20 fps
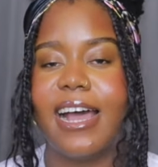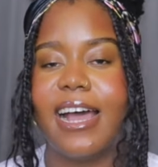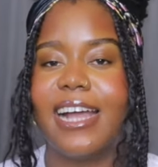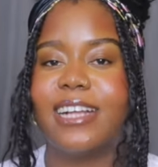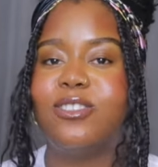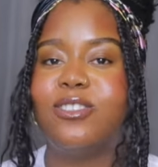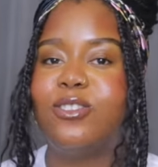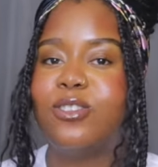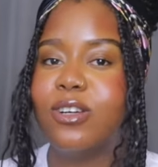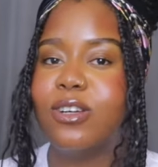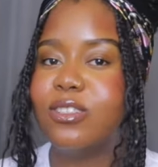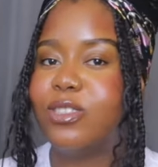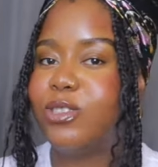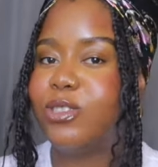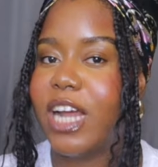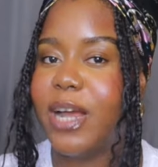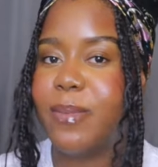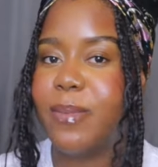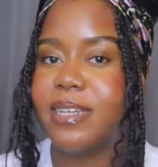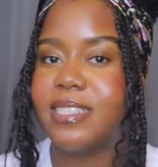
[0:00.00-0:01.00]
I chose
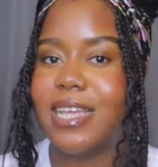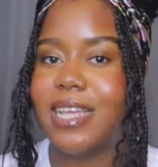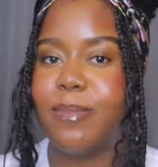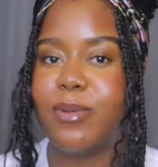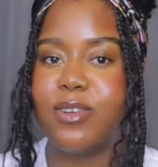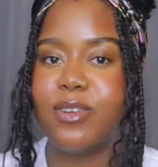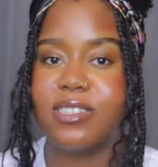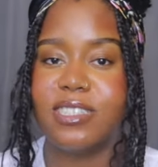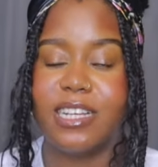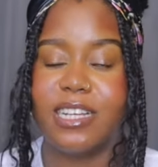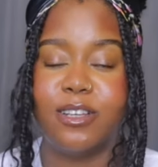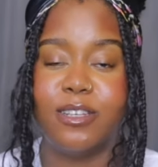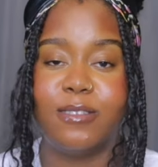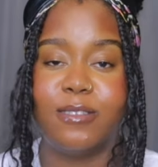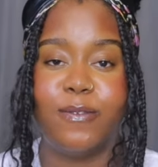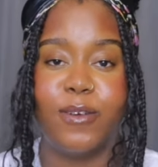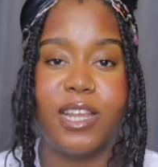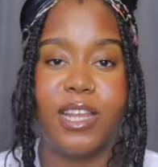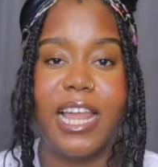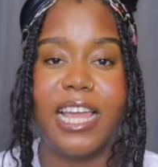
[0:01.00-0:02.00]
trimester because I
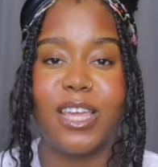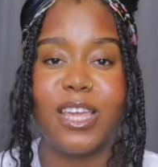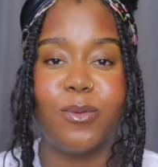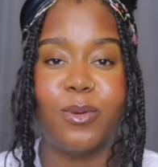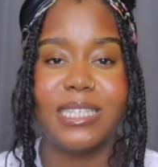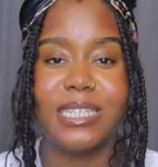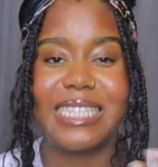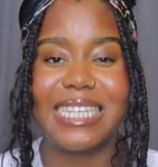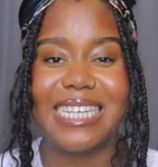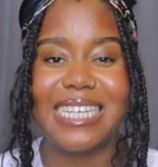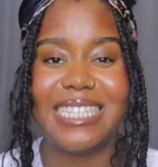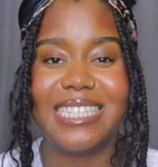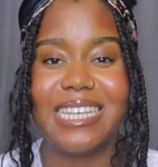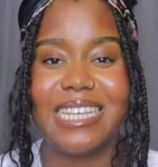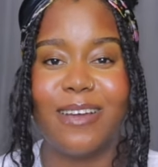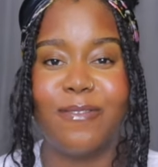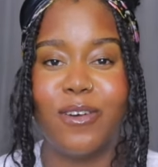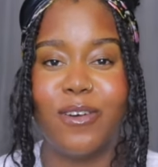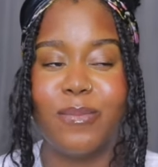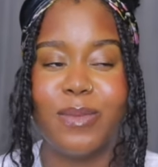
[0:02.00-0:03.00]
just felt like it was
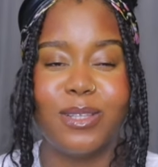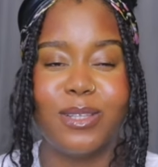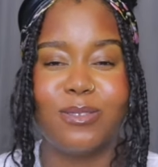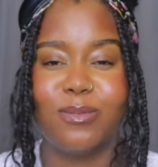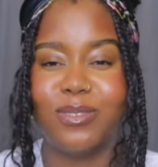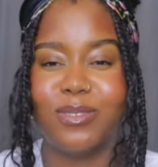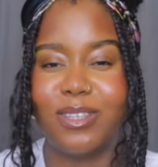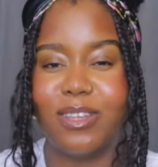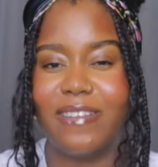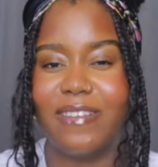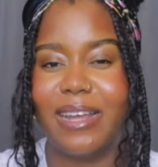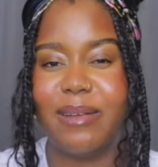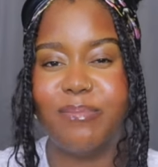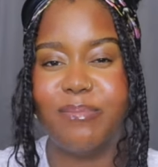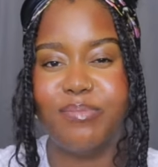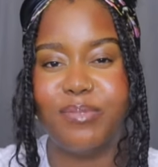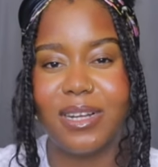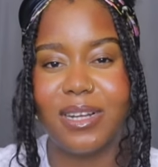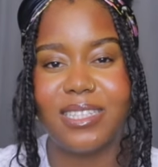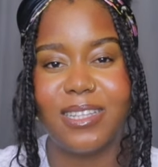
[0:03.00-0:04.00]
easier for me to sort of
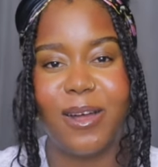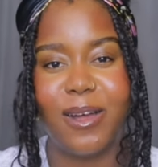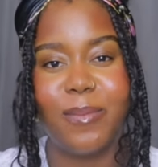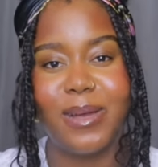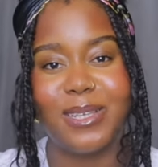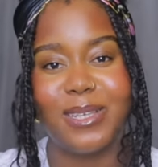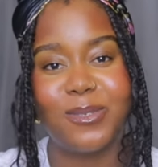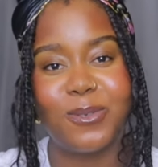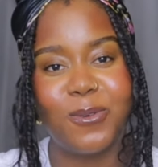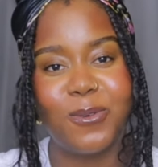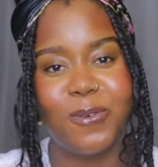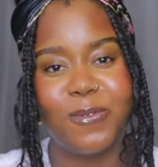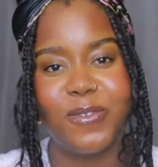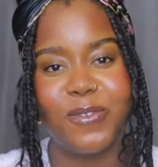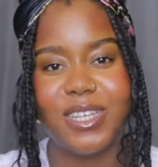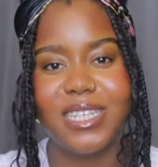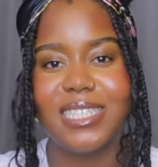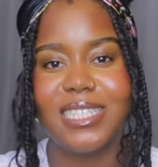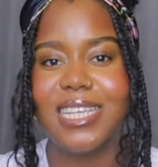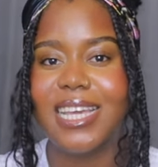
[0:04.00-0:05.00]
like break down my school
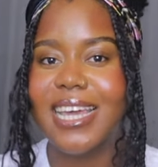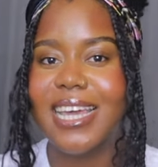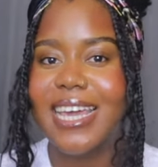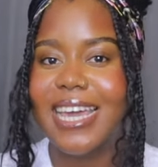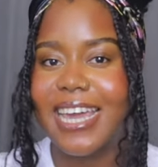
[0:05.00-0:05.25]
fees